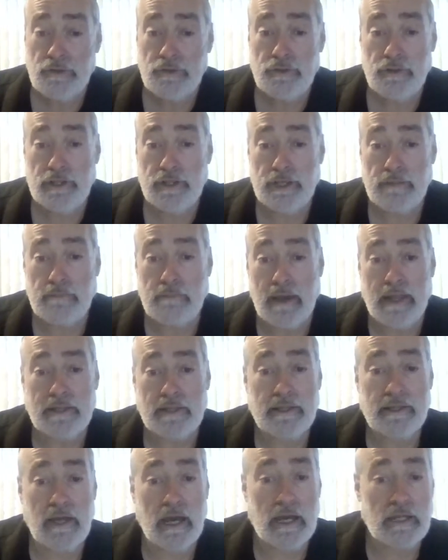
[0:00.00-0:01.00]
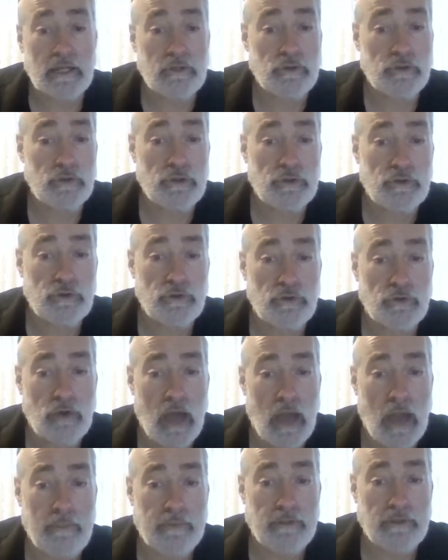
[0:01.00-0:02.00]
to lead mankind to eternal
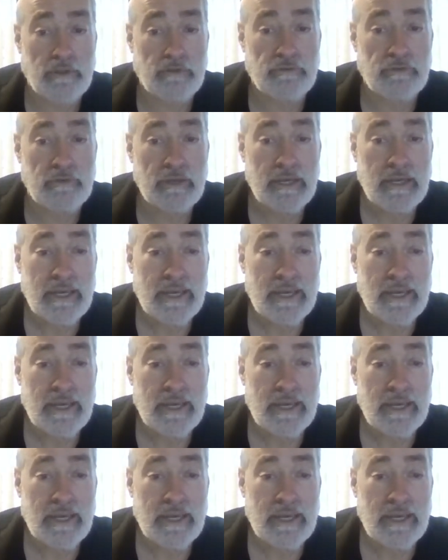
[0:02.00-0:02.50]
happiness.